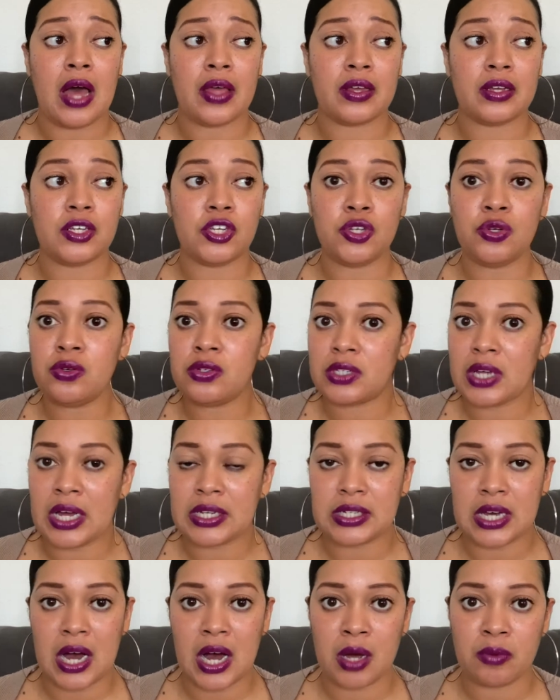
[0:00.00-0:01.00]
use that
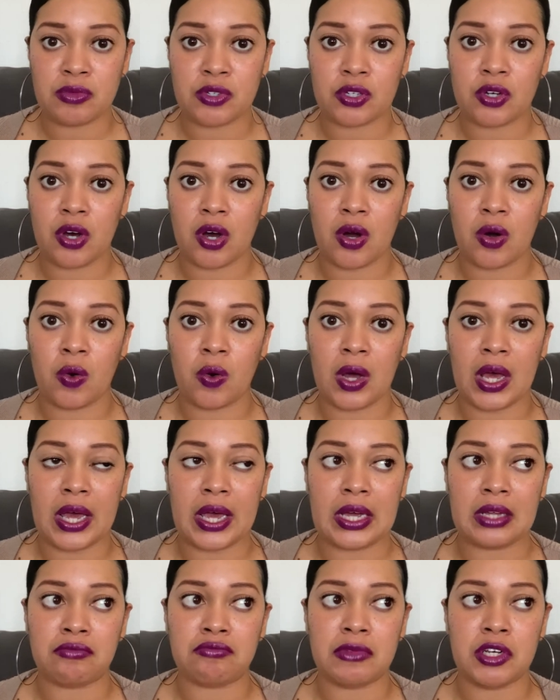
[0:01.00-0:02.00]
time to go
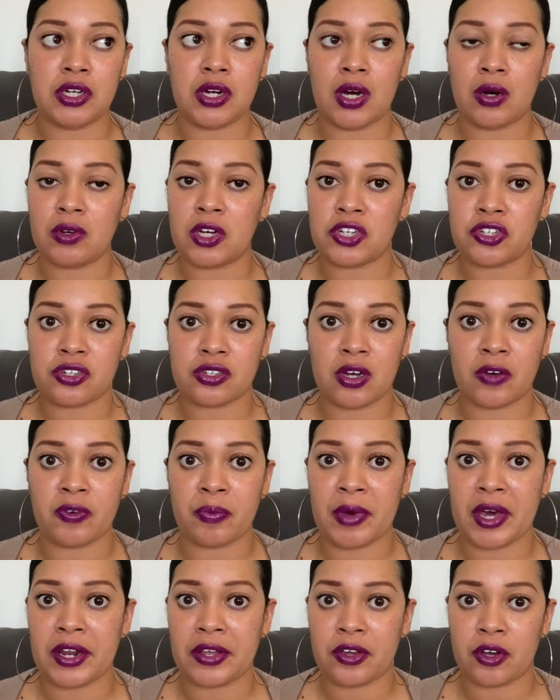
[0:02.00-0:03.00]
and, you know, get yourself a
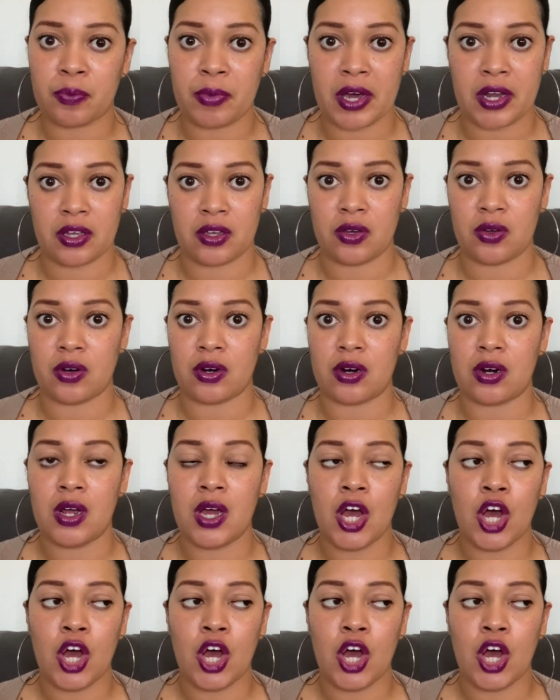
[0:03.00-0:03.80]
manicure, pedicure,